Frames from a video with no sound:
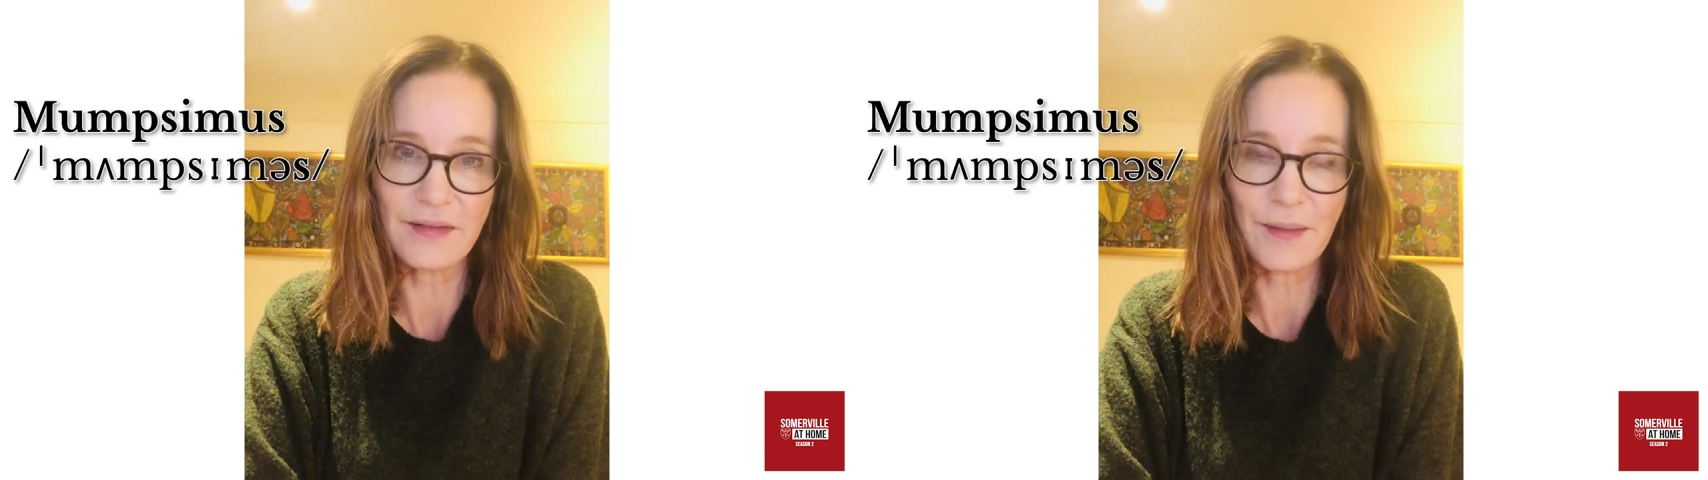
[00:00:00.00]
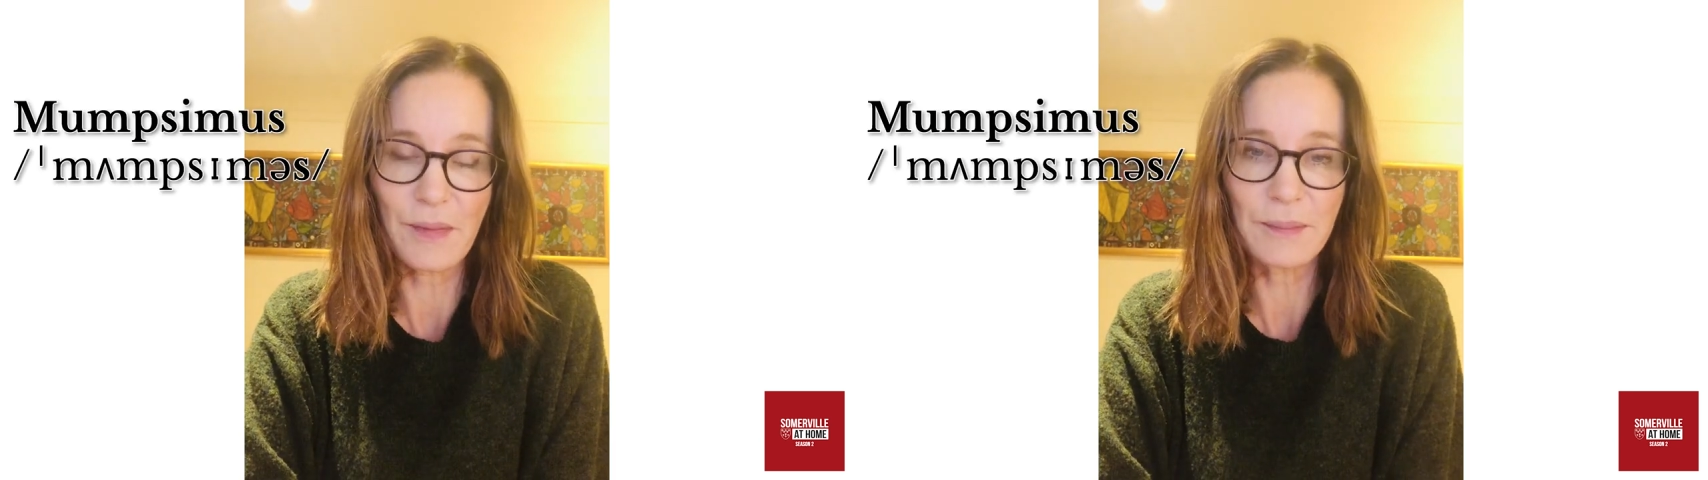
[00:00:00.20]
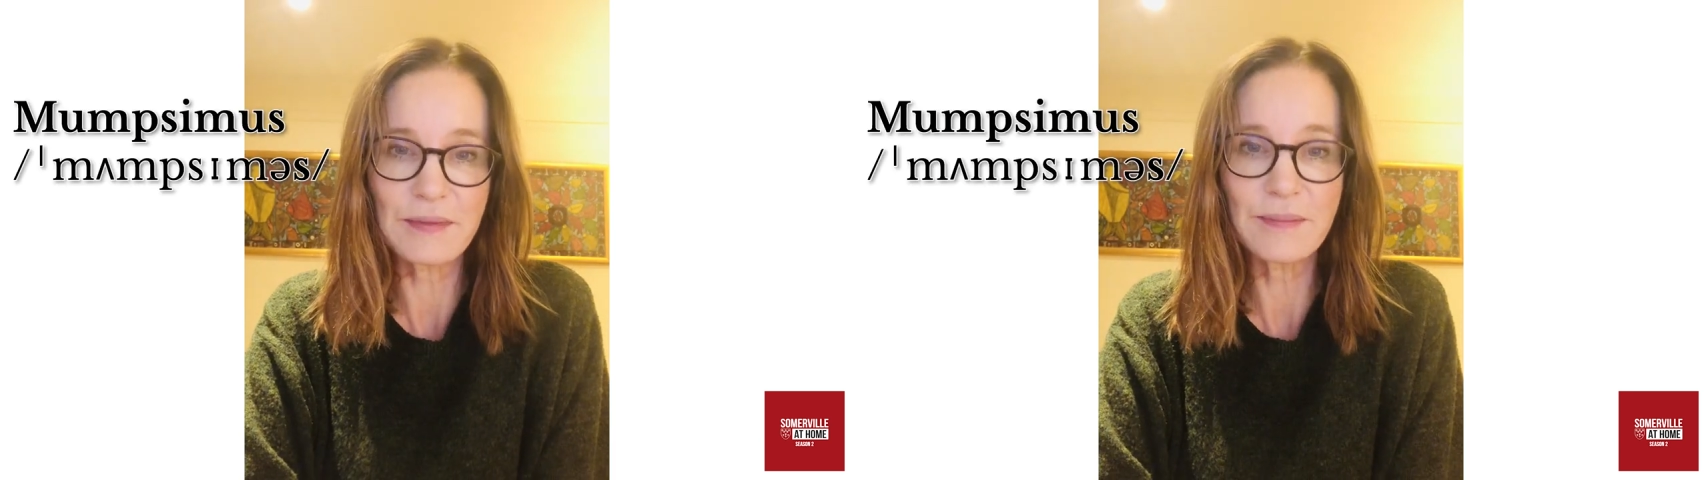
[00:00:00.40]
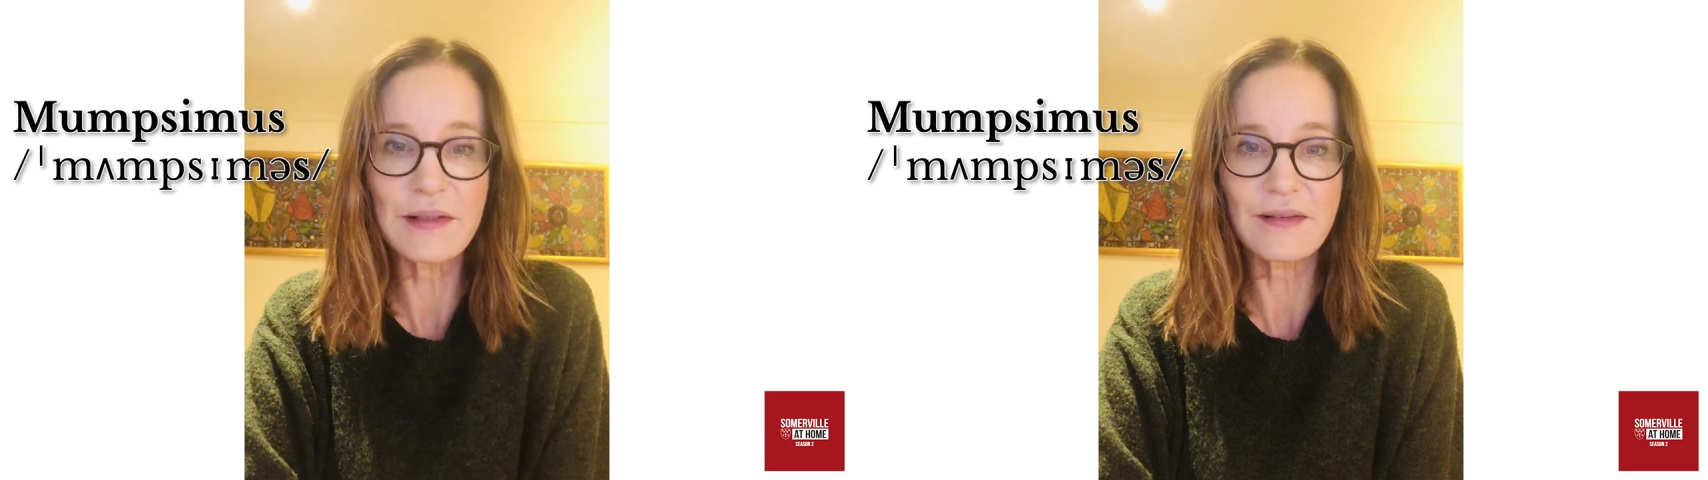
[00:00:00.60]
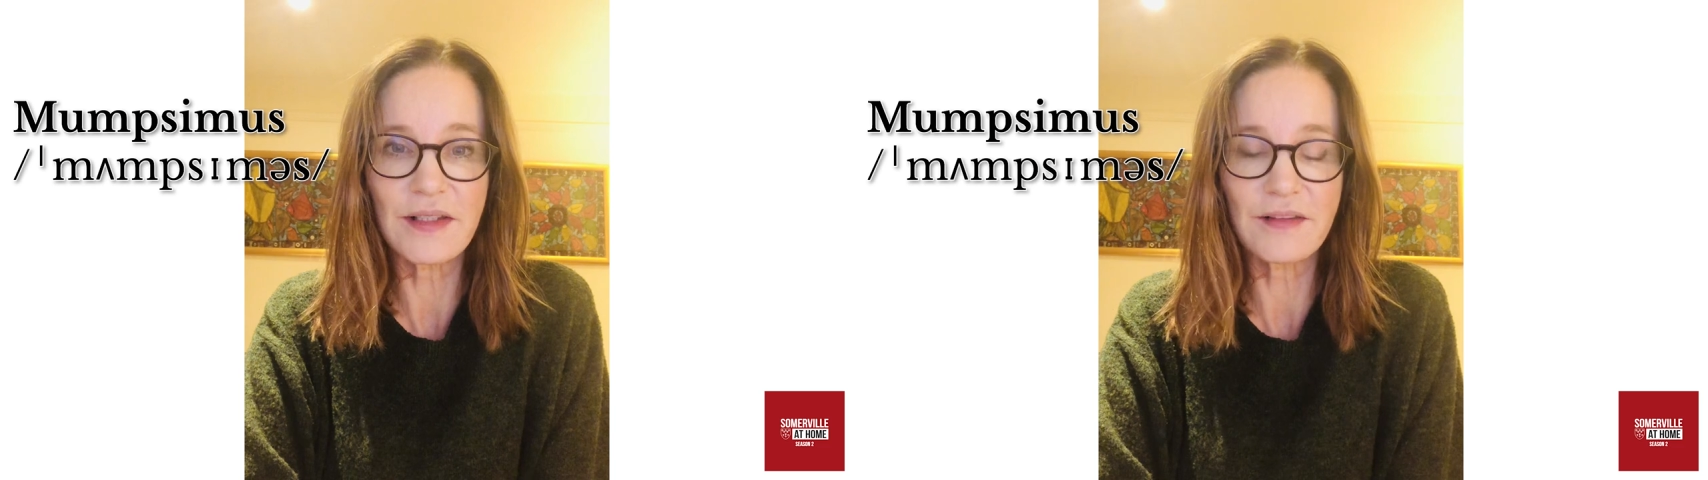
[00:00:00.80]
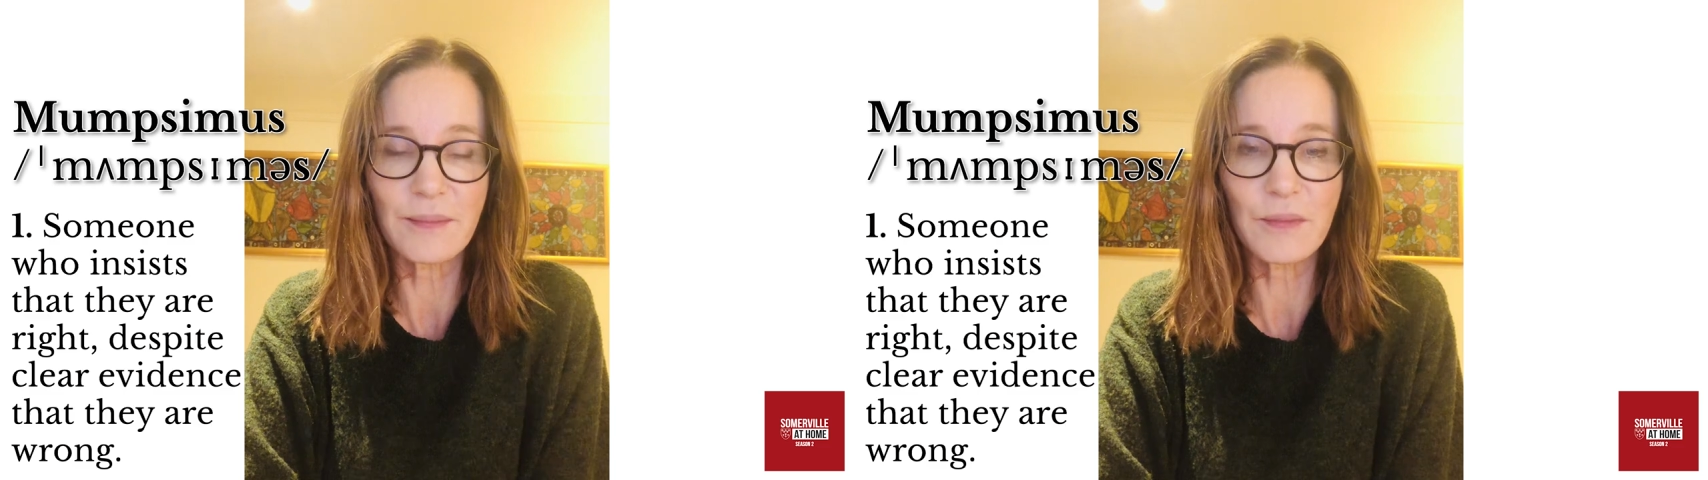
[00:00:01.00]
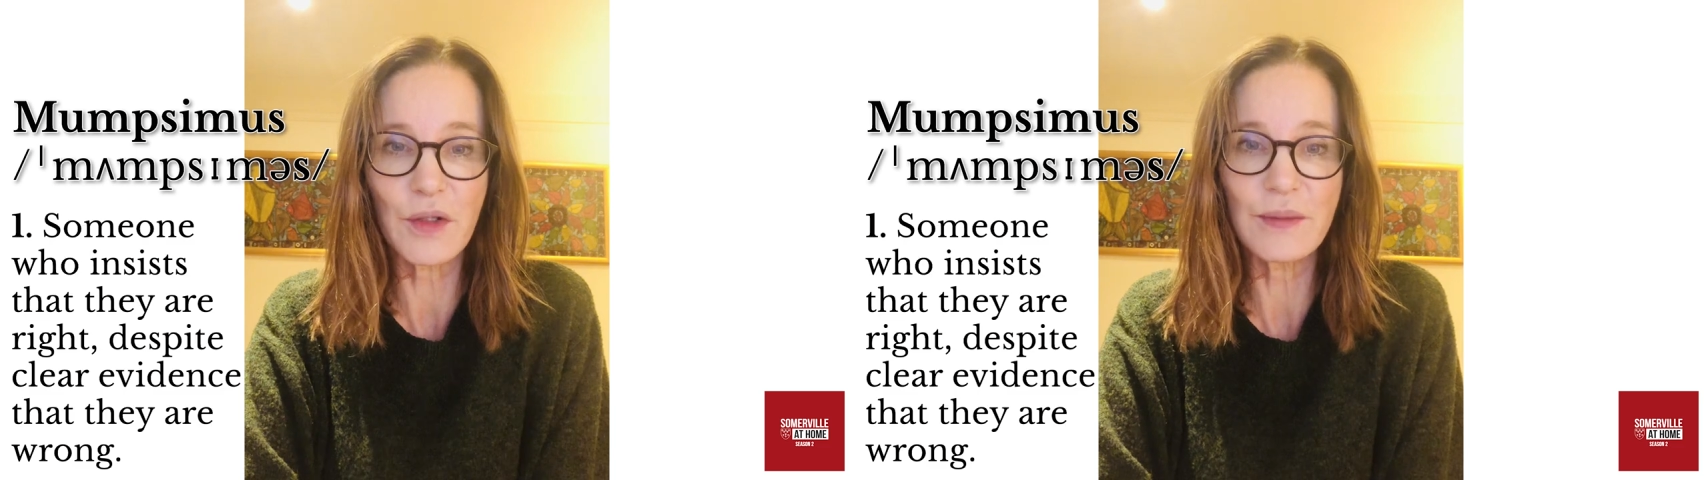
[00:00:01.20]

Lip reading: A mumpsimus is someone who